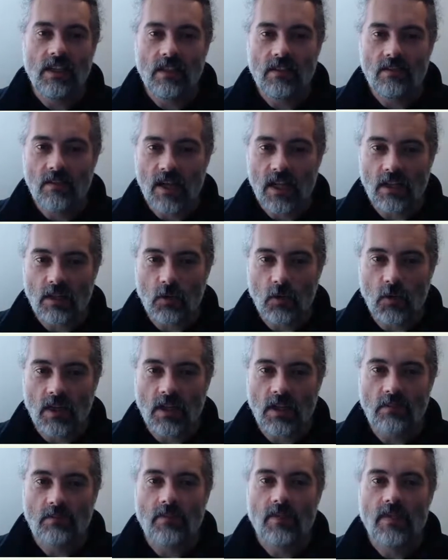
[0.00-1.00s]

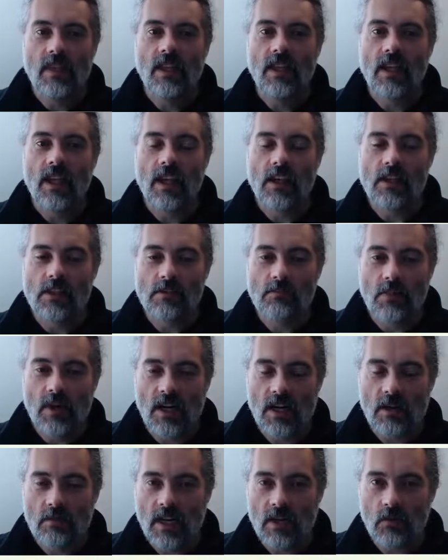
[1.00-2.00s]
evaluate,
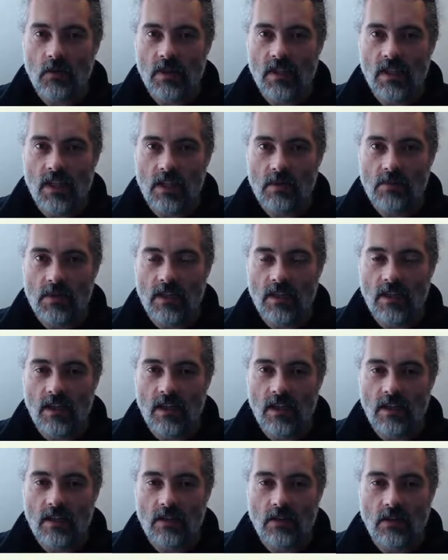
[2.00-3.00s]
experiment with the A P
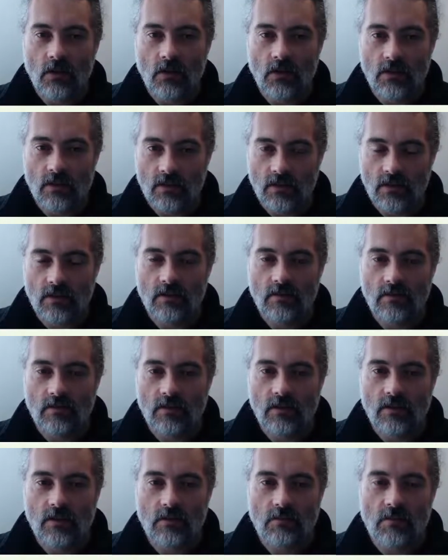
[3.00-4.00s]
I or the,
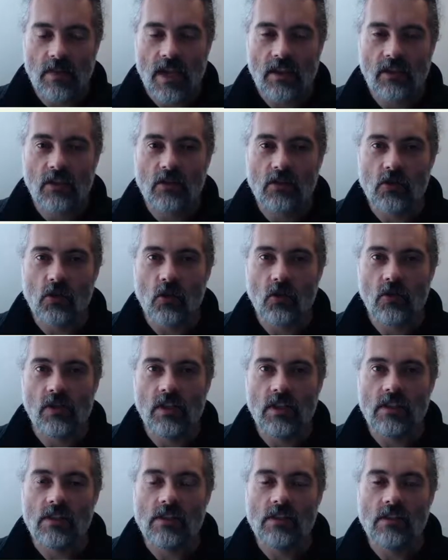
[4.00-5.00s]
the methods on
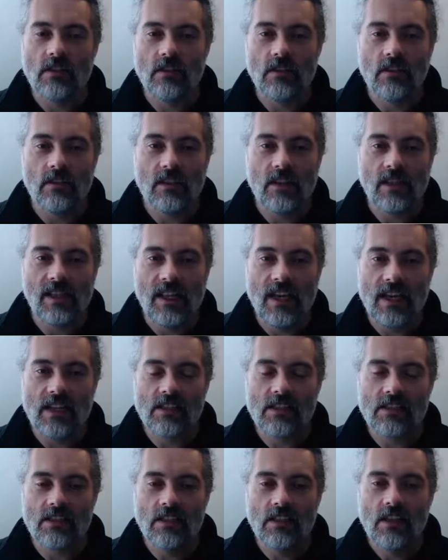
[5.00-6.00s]
this
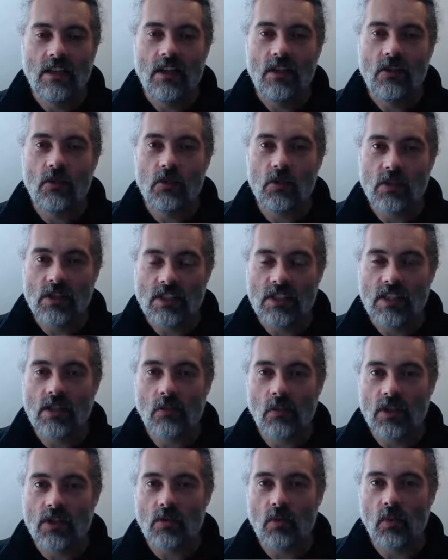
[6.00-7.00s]
class to see
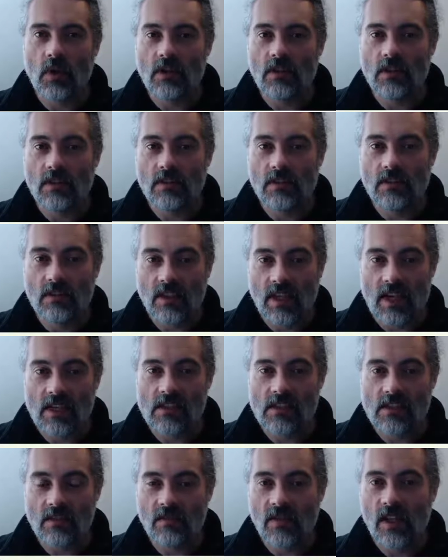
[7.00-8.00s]
which one
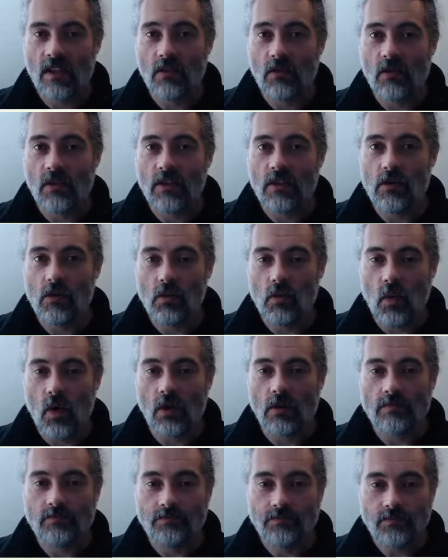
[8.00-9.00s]
gets the value that you
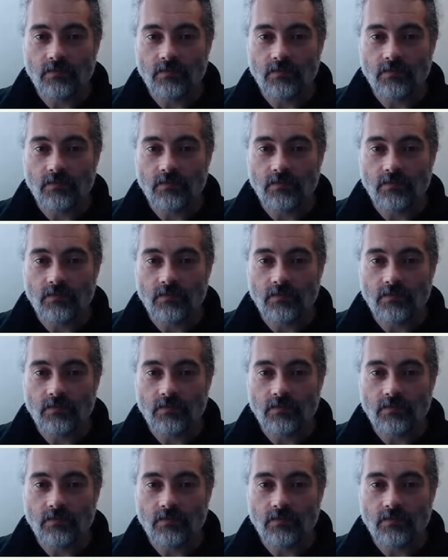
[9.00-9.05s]
want.